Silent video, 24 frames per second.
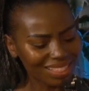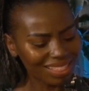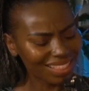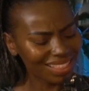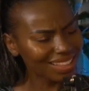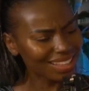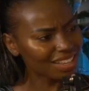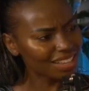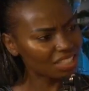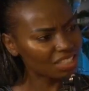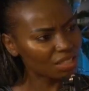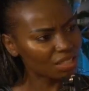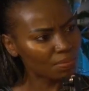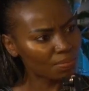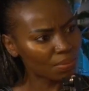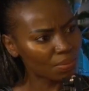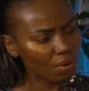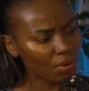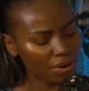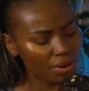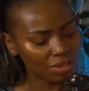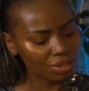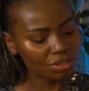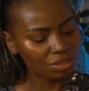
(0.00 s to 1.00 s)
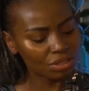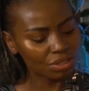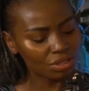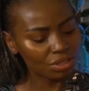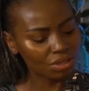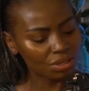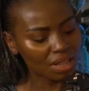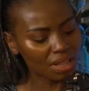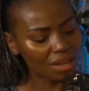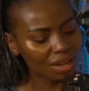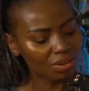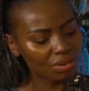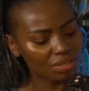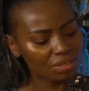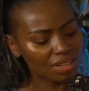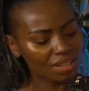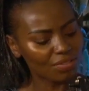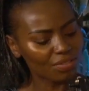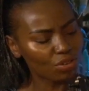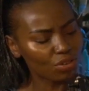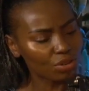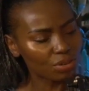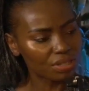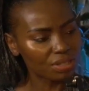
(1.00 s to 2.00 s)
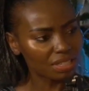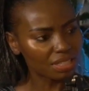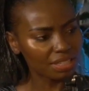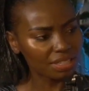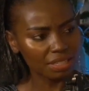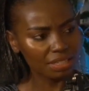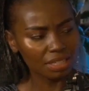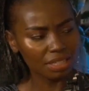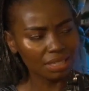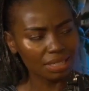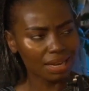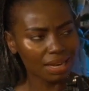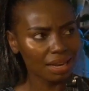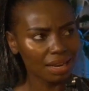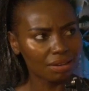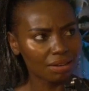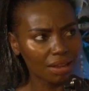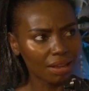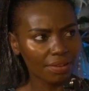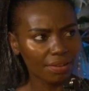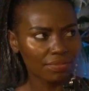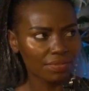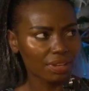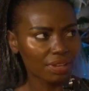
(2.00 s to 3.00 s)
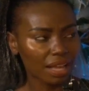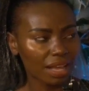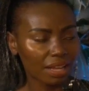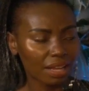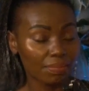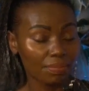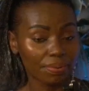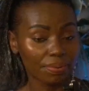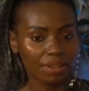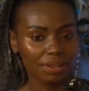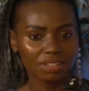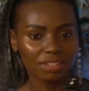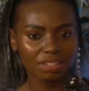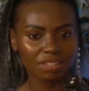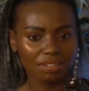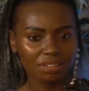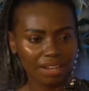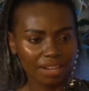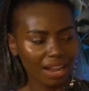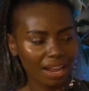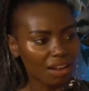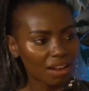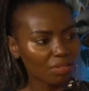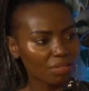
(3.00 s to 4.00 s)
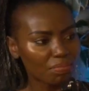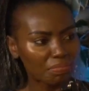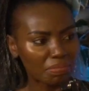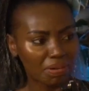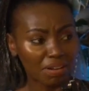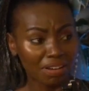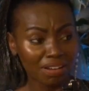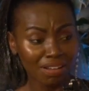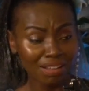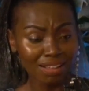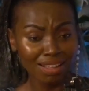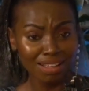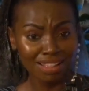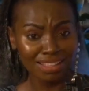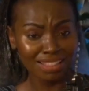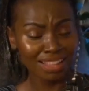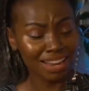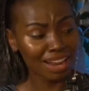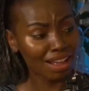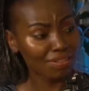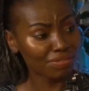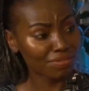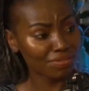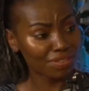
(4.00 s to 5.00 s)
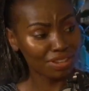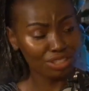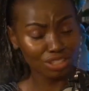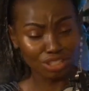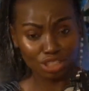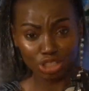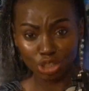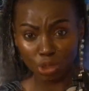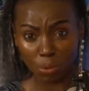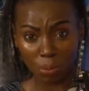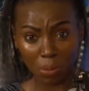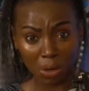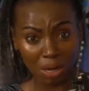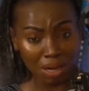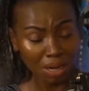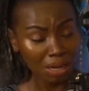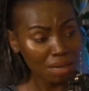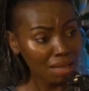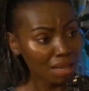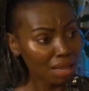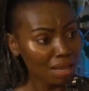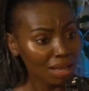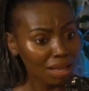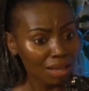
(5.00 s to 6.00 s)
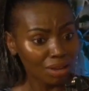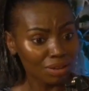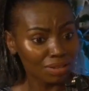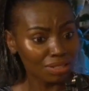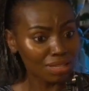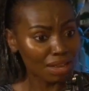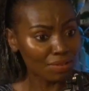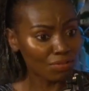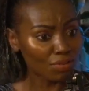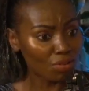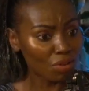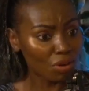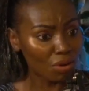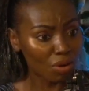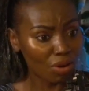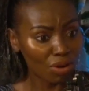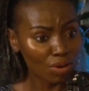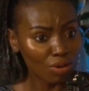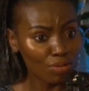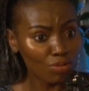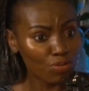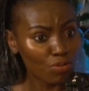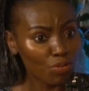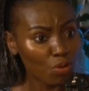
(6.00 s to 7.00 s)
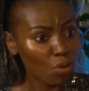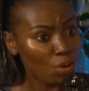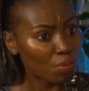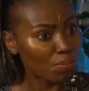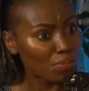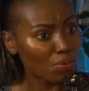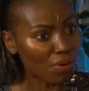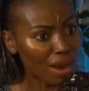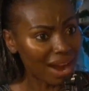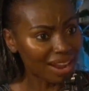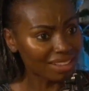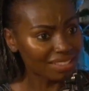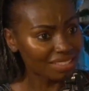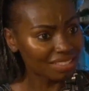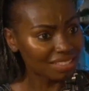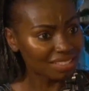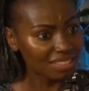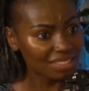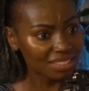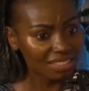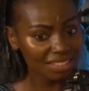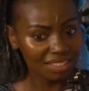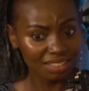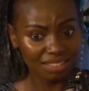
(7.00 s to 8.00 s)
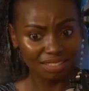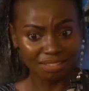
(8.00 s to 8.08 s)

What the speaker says: no, I think it's important to do that because I've considered kind of having like a personal account, but then I think, you know what? Because I've got 4 brands.